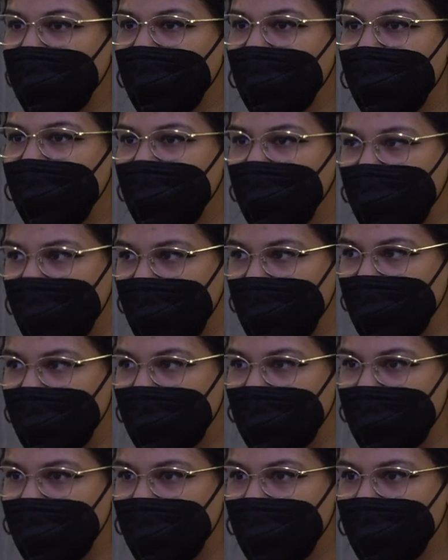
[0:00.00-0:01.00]
and
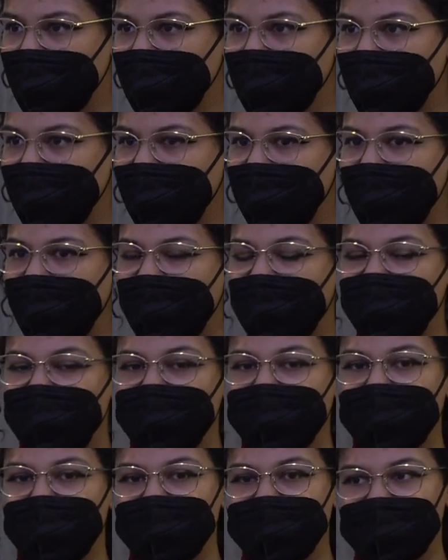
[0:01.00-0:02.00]
drink. And she
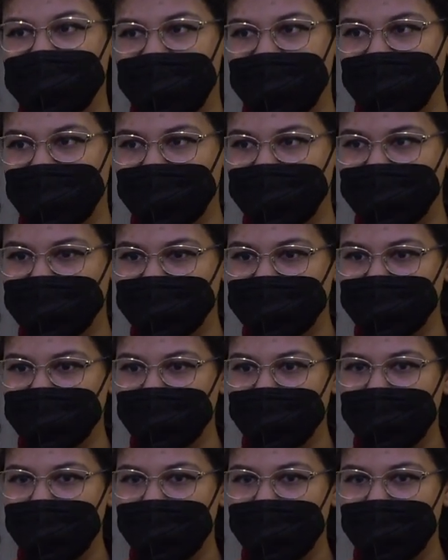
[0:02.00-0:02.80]
goes silent.